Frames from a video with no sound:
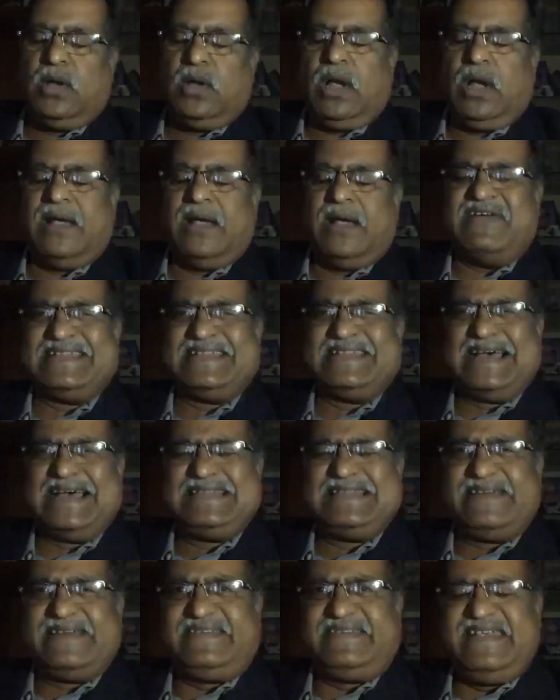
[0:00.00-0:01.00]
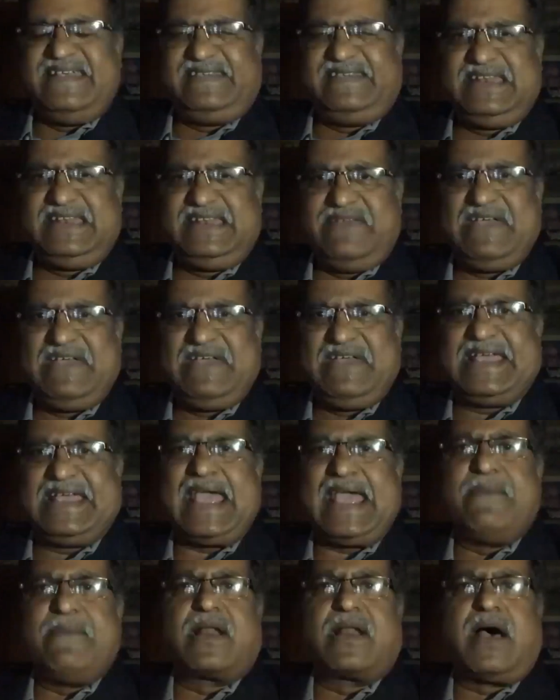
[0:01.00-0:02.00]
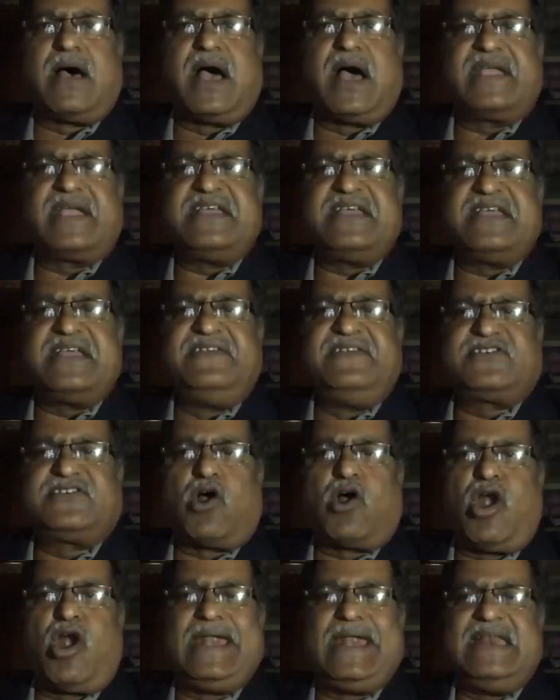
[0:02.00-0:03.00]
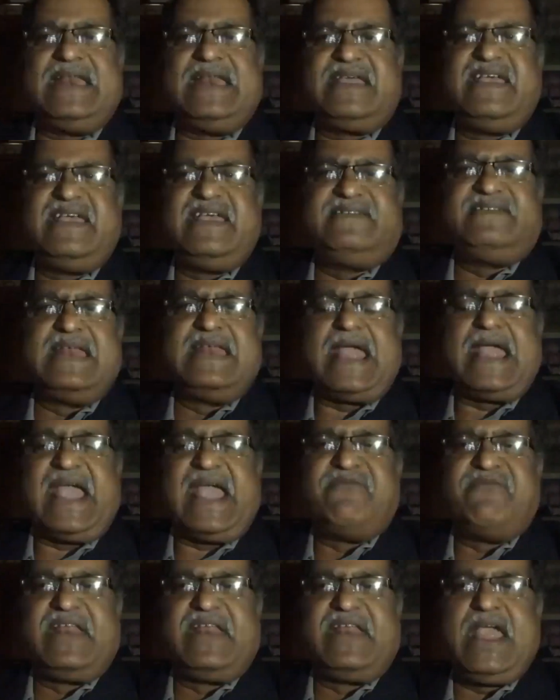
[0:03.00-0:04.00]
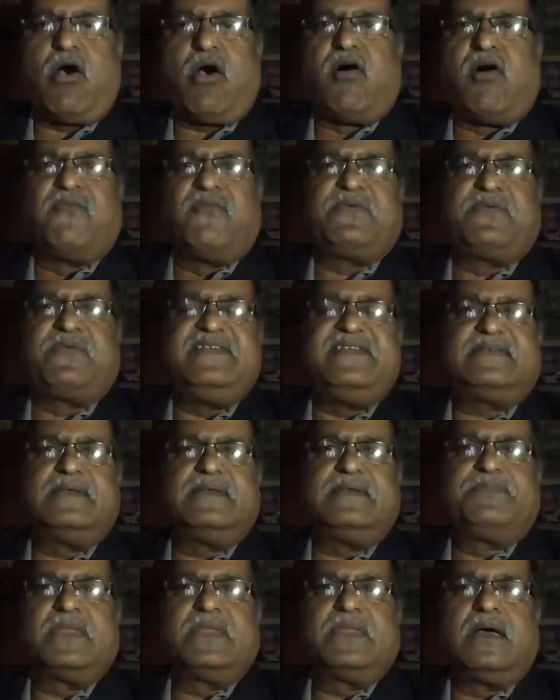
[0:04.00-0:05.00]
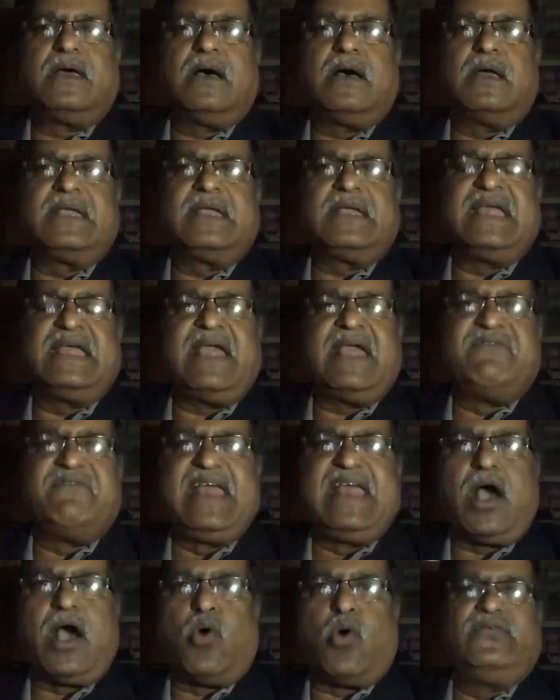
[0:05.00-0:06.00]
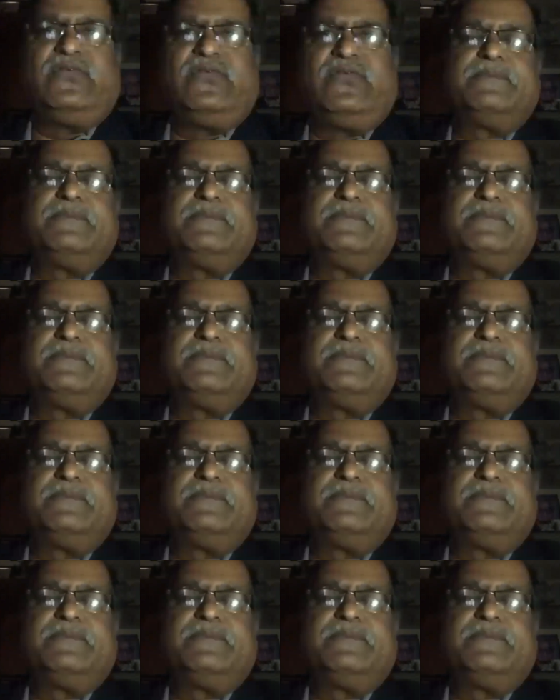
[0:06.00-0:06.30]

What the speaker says: Whether that CCTV camera installed in each and every office, in every house,